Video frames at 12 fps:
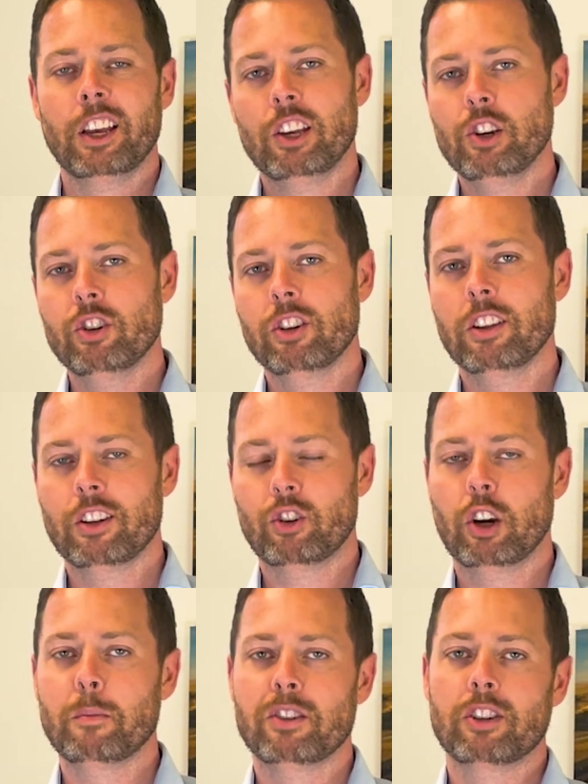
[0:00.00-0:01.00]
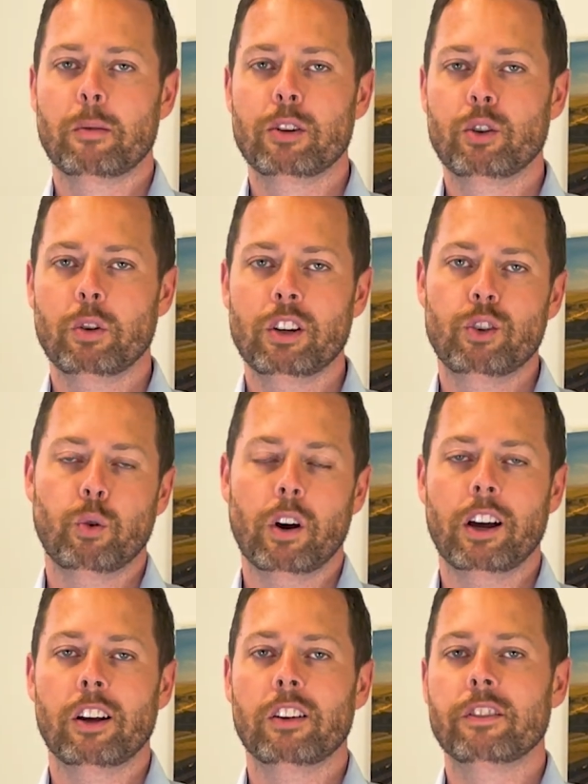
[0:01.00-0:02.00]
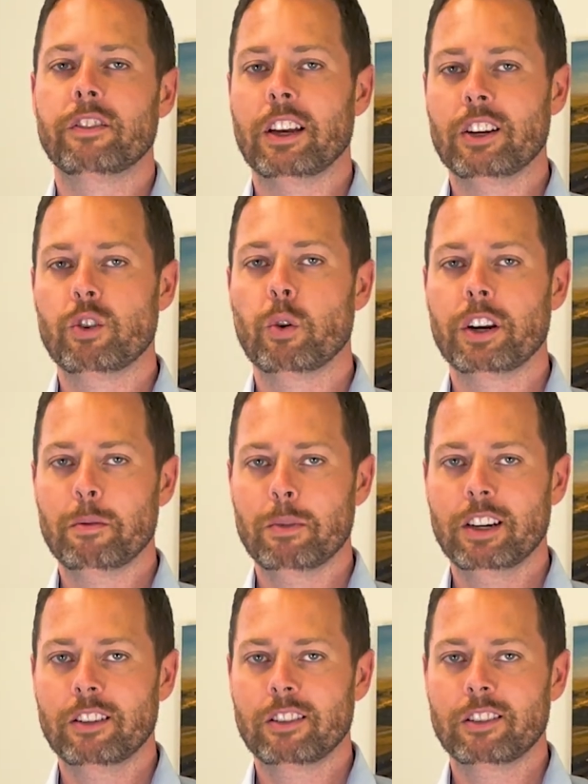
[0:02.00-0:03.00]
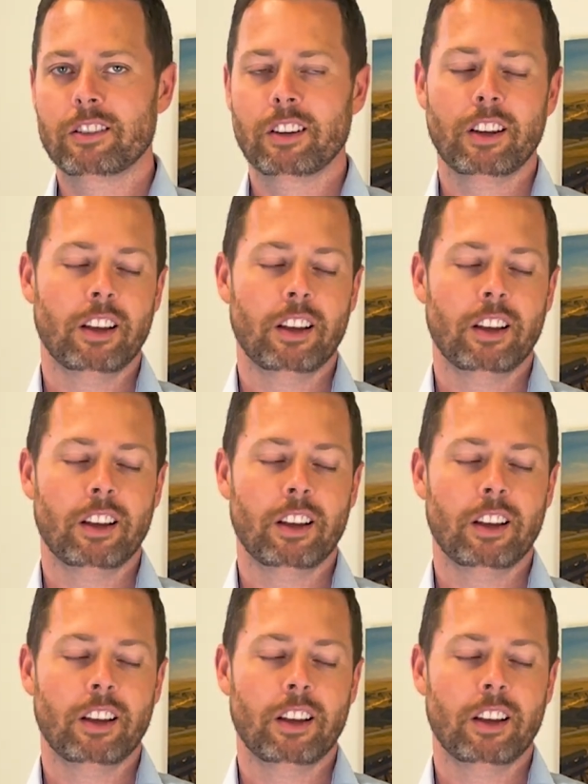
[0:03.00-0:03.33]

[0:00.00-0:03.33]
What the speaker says: Usually the treatments are between 12 and 20 minutes.